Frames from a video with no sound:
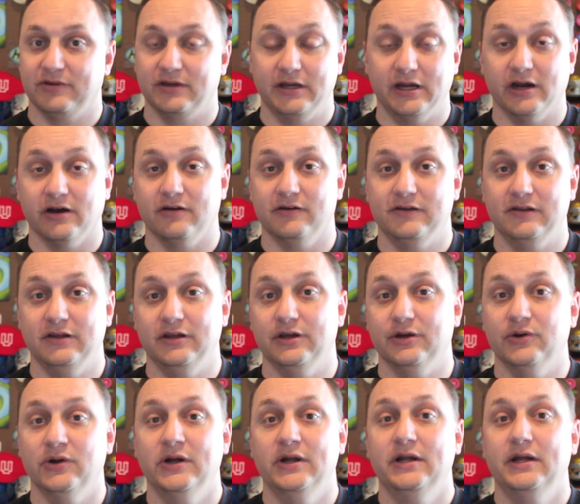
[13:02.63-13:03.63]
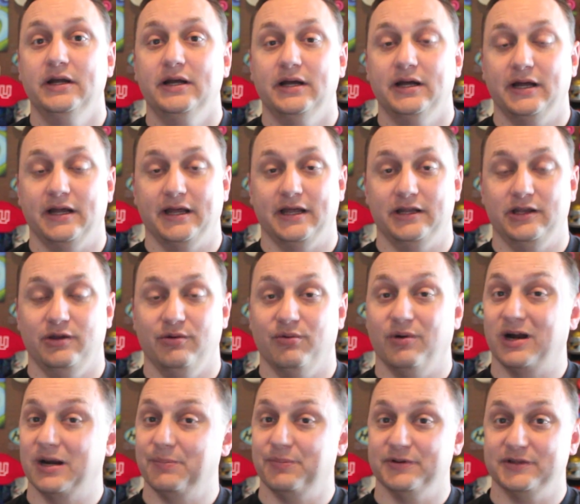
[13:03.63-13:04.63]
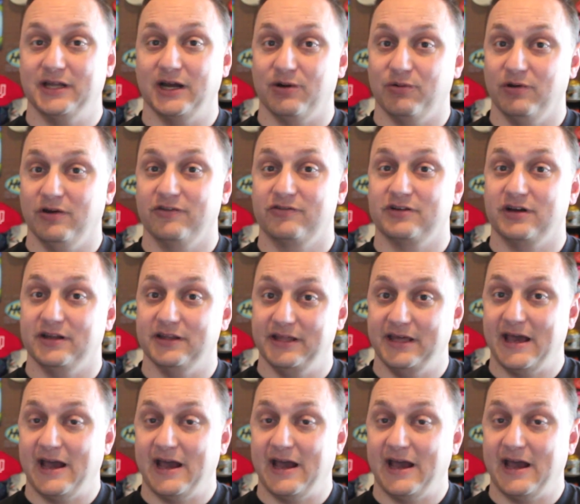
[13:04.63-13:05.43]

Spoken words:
I guarantee you, and you want to put that risk on the